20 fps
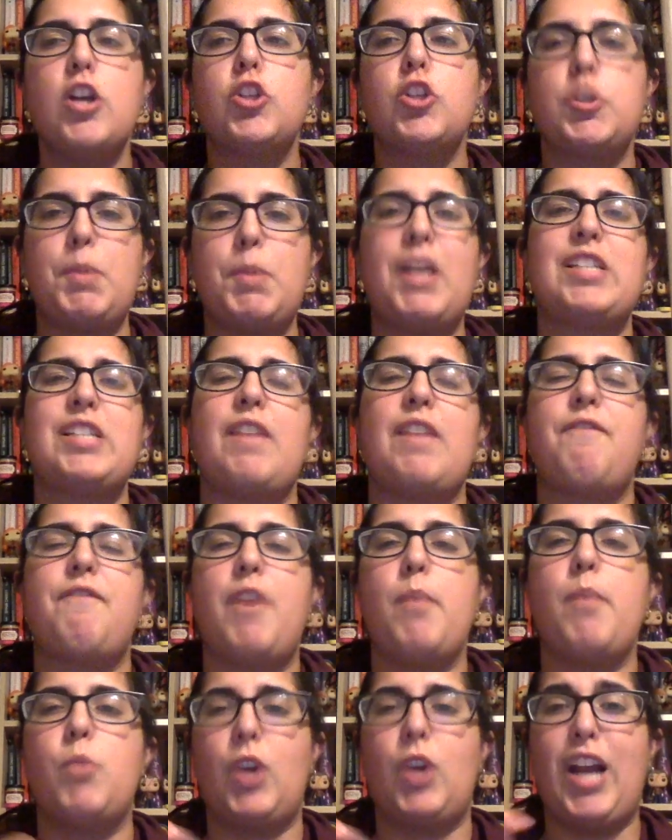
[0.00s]
just because I
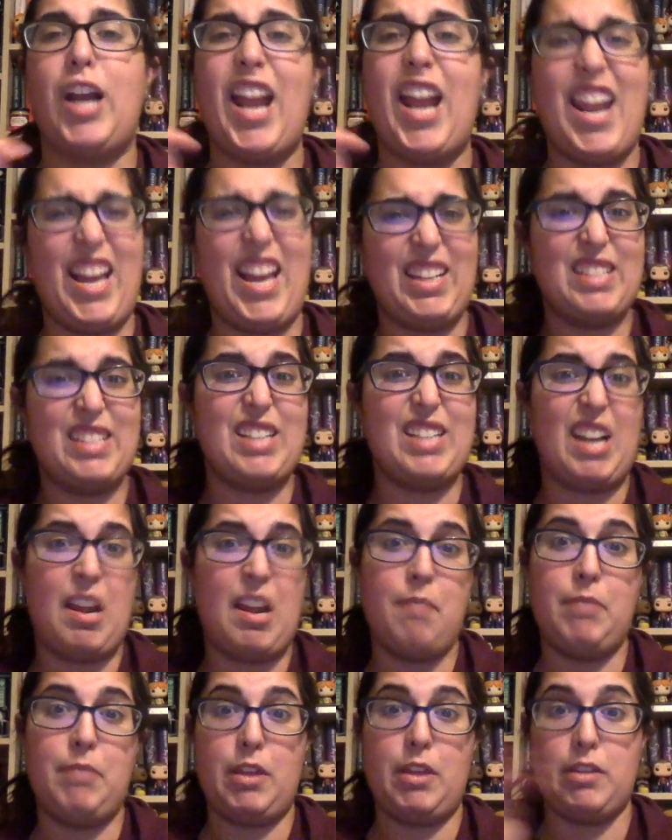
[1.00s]
felt more connected to
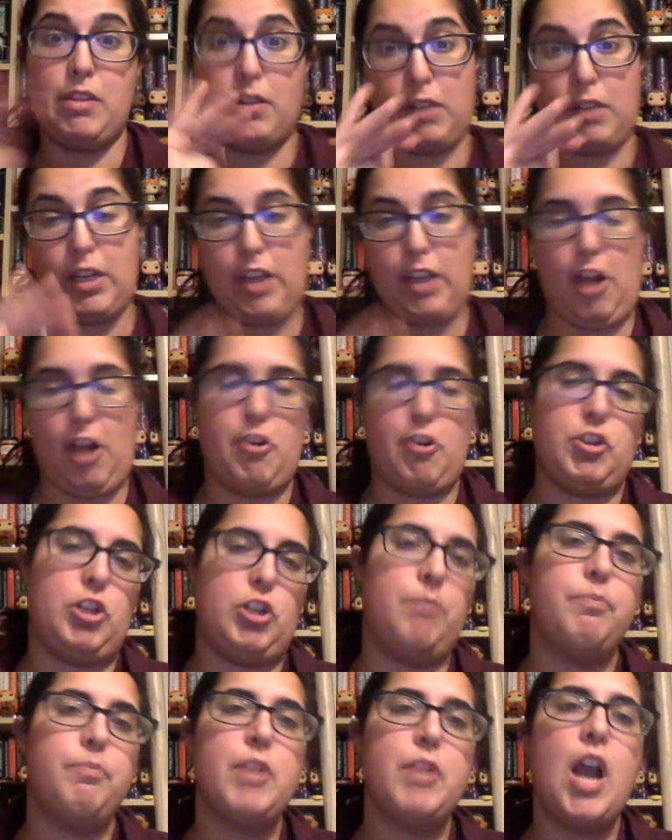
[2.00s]
him than the lead character.